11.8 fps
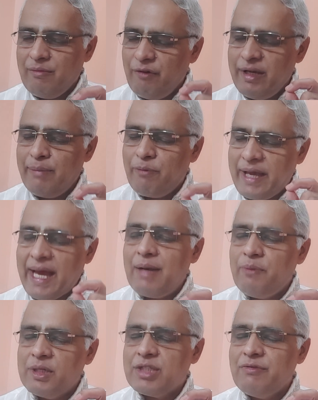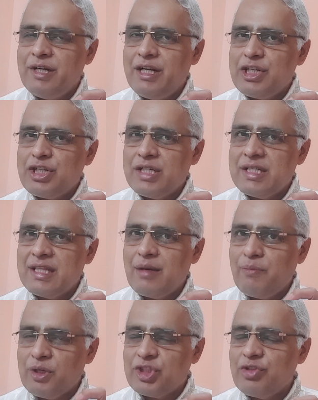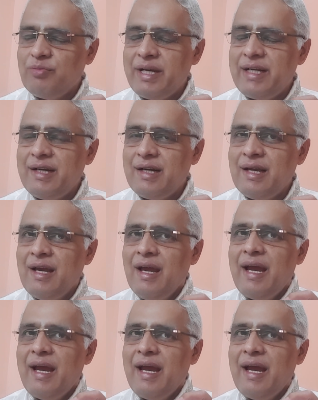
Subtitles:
we carry positive intentions and then positive minded,